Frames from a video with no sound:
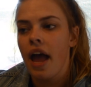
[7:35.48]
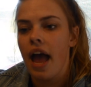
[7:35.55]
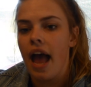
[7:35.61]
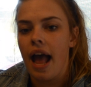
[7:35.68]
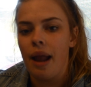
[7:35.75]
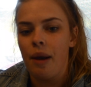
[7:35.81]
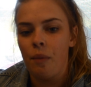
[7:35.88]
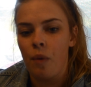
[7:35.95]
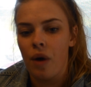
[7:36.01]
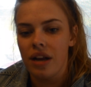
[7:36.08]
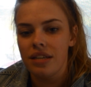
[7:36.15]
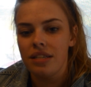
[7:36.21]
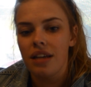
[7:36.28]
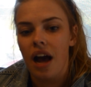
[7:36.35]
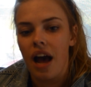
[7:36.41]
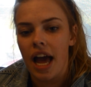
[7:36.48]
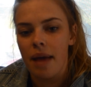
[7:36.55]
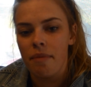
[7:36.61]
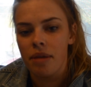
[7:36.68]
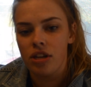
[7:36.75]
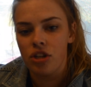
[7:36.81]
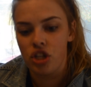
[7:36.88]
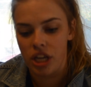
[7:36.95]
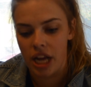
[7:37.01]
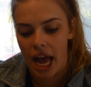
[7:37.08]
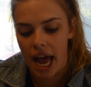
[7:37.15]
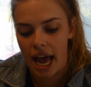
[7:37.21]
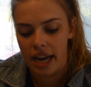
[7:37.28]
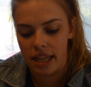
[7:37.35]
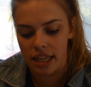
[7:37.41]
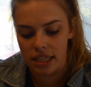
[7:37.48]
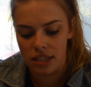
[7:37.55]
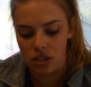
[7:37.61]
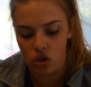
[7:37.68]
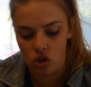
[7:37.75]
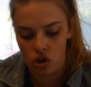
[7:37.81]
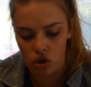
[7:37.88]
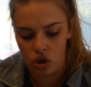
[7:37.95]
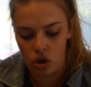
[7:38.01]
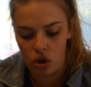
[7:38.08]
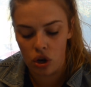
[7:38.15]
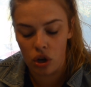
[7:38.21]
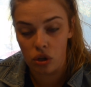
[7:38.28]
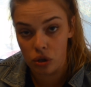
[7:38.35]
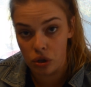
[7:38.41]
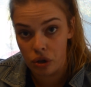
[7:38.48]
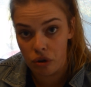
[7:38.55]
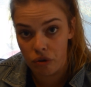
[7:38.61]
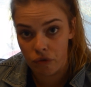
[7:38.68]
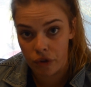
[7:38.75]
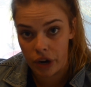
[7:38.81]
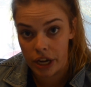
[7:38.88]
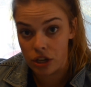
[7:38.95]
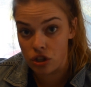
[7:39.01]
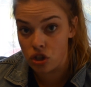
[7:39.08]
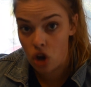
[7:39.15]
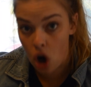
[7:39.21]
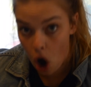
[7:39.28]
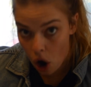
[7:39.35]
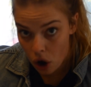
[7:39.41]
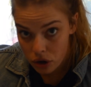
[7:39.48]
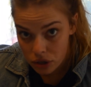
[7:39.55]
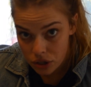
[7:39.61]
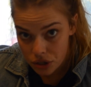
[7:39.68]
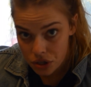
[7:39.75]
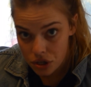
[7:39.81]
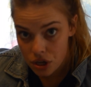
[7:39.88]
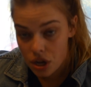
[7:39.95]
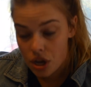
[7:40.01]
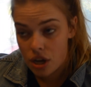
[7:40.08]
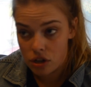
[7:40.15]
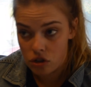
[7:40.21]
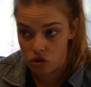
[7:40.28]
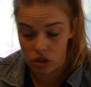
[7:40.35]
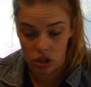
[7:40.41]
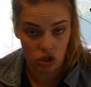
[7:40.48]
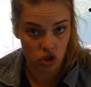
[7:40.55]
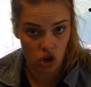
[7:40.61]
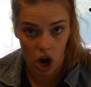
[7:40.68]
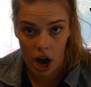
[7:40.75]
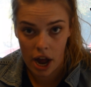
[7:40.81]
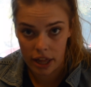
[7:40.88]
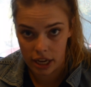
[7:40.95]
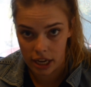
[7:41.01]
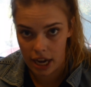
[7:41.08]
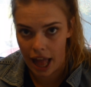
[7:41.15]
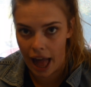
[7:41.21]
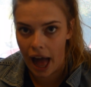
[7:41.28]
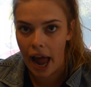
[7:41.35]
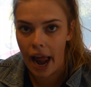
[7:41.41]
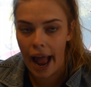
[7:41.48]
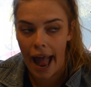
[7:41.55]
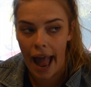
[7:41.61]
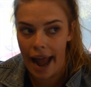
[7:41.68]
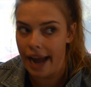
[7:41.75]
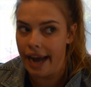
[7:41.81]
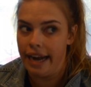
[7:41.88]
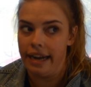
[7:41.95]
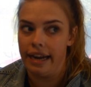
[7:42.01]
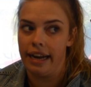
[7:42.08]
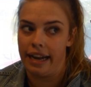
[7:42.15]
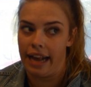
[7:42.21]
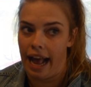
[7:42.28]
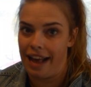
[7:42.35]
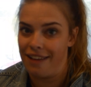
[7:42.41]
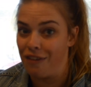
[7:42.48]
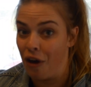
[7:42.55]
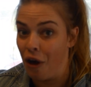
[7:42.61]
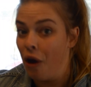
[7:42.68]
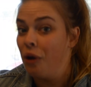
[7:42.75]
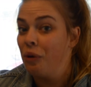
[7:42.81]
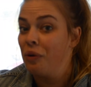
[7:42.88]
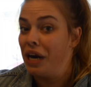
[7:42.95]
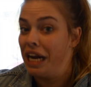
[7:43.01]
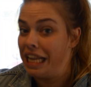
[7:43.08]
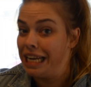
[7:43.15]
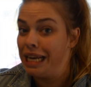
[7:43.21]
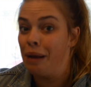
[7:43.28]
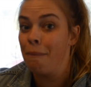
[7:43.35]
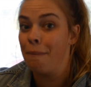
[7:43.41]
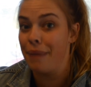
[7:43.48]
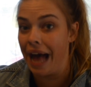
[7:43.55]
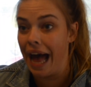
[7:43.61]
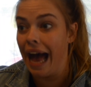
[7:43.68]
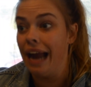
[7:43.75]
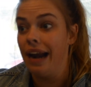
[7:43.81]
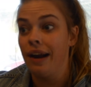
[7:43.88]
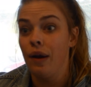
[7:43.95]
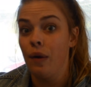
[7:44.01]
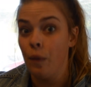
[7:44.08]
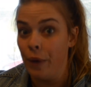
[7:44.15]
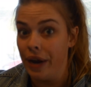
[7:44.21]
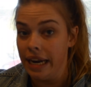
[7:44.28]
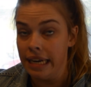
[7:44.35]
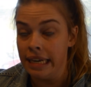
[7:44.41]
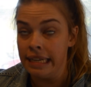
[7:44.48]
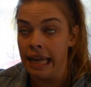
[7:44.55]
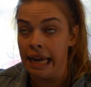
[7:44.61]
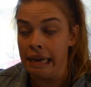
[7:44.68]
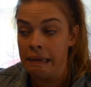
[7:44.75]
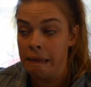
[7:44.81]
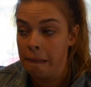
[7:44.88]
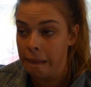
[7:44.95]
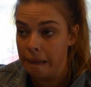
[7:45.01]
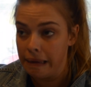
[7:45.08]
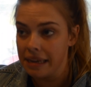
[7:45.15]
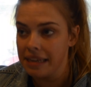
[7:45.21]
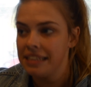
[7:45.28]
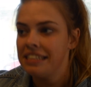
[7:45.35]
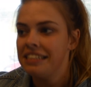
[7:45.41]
And one time she had this new gluten-free toast. She was like trialing it out, and it gave her a really bad wind, like, oh.